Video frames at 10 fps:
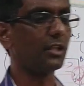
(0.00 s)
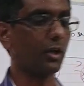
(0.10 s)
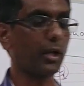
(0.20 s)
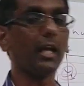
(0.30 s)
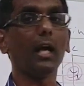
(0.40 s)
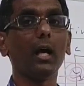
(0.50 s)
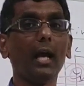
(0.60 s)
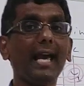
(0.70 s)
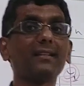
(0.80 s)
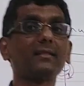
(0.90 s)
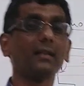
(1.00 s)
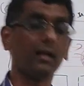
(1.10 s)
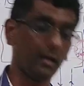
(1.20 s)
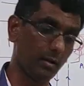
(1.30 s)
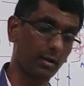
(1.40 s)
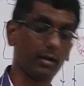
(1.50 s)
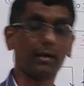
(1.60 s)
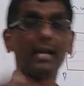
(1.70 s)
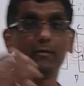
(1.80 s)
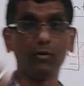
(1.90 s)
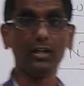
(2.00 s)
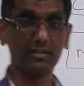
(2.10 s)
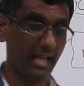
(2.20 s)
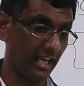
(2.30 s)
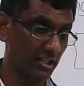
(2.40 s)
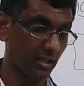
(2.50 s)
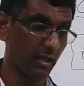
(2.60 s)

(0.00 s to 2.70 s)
Okay. Right word is act.